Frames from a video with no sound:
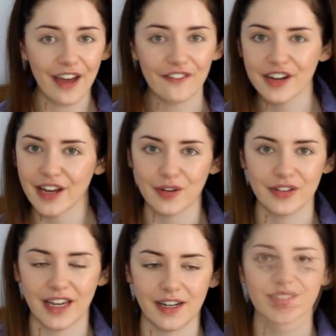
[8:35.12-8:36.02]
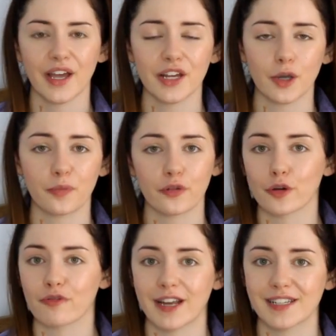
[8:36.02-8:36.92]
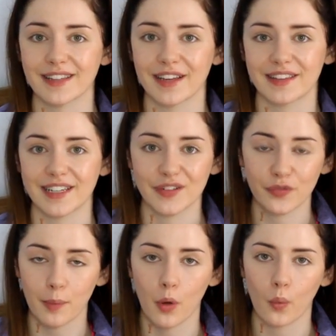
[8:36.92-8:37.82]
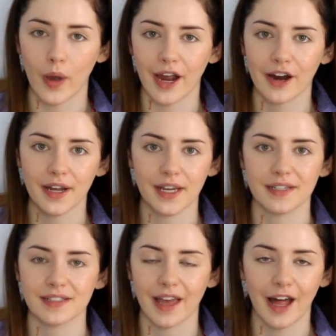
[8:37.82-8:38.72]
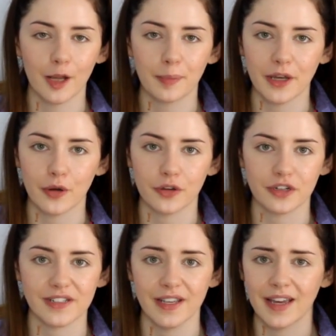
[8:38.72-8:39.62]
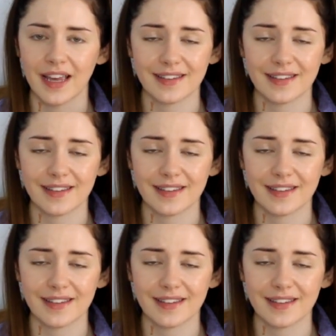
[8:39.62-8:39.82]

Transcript: every now and then. And signing up for a race like this from Aware is helping others.